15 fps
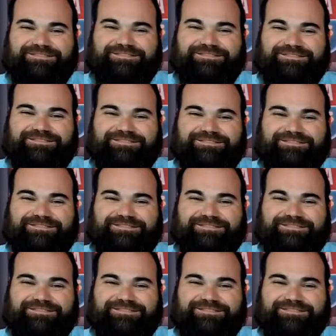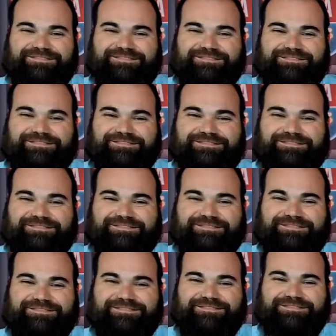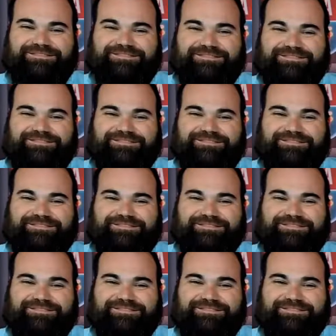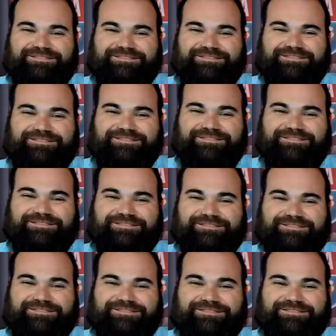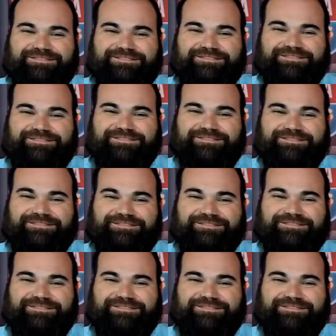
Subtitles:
The person shown says nothing.